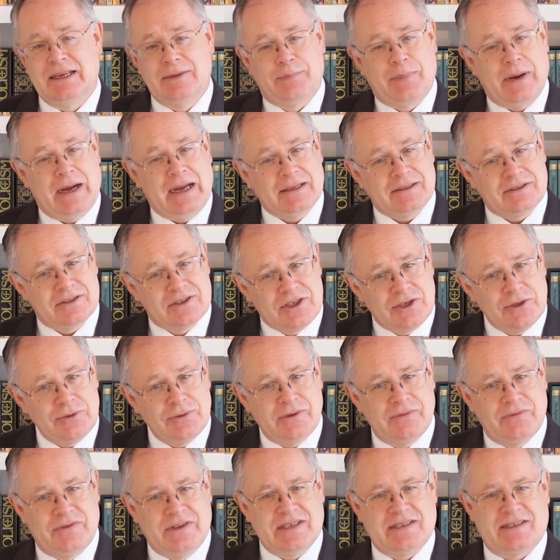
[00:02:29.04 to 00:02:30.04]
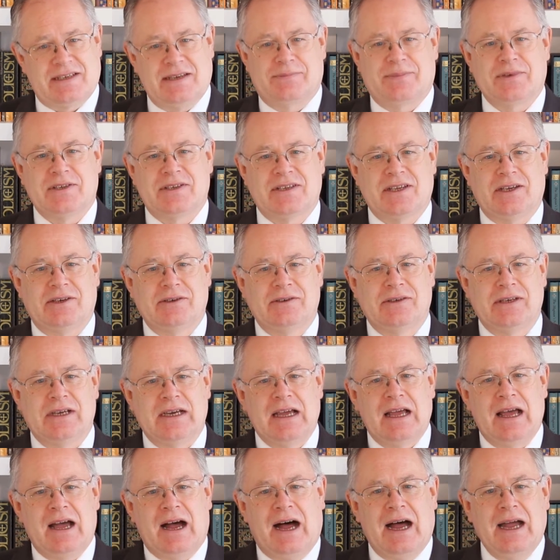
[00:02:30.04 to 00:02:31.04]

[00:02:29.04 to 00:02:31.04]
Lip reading: In part 2 of this episode,